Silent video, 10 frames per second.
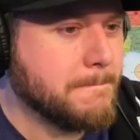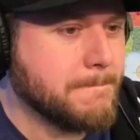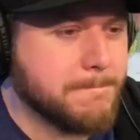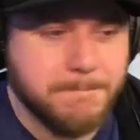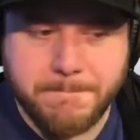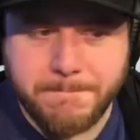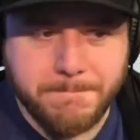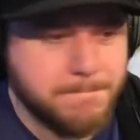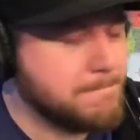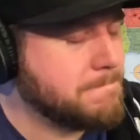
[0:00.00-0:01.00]
Mm. Who do they got
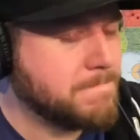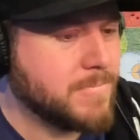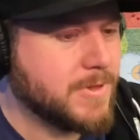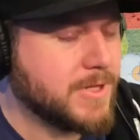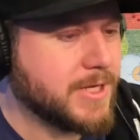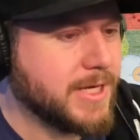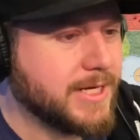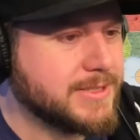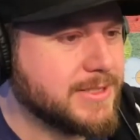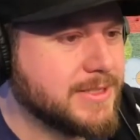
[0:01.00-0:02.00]
mm. on the Spurs? They DeMar
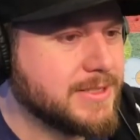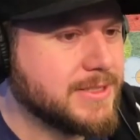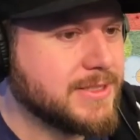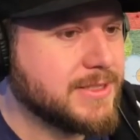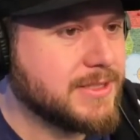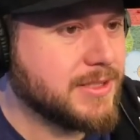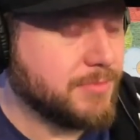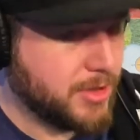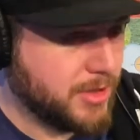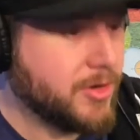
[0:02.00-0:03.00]
DeRozan?
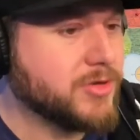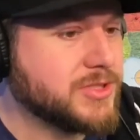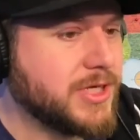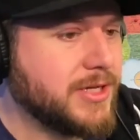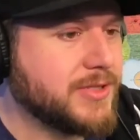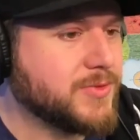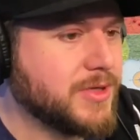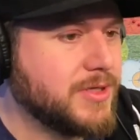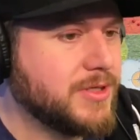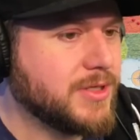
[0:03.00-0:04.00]
DeMar DeRozan, yeah, that's
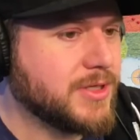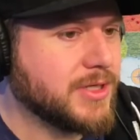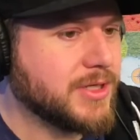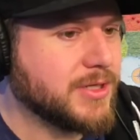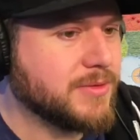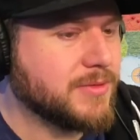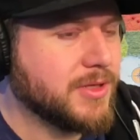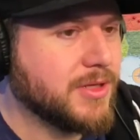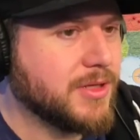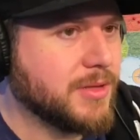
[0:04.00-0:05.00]
one. All right, well, uh, there you
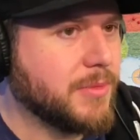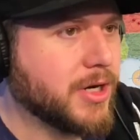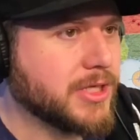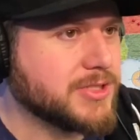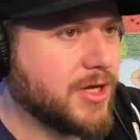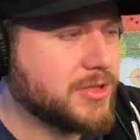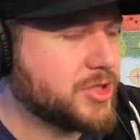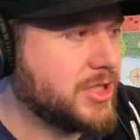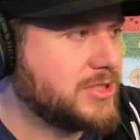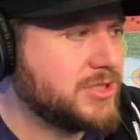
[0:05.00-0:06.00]
go. I got one
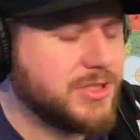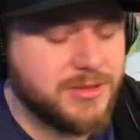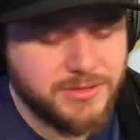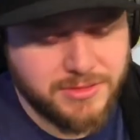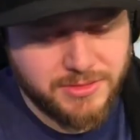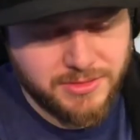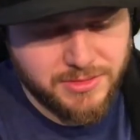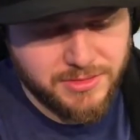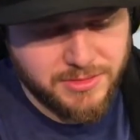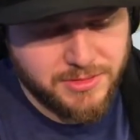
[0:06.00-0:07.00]
Aldridge.
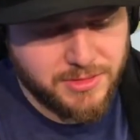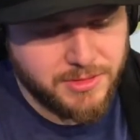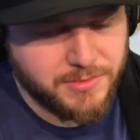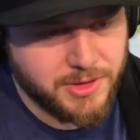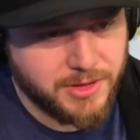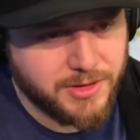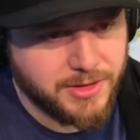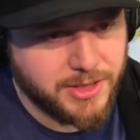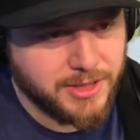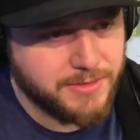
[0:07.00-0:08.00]
guy. Who? Yeah.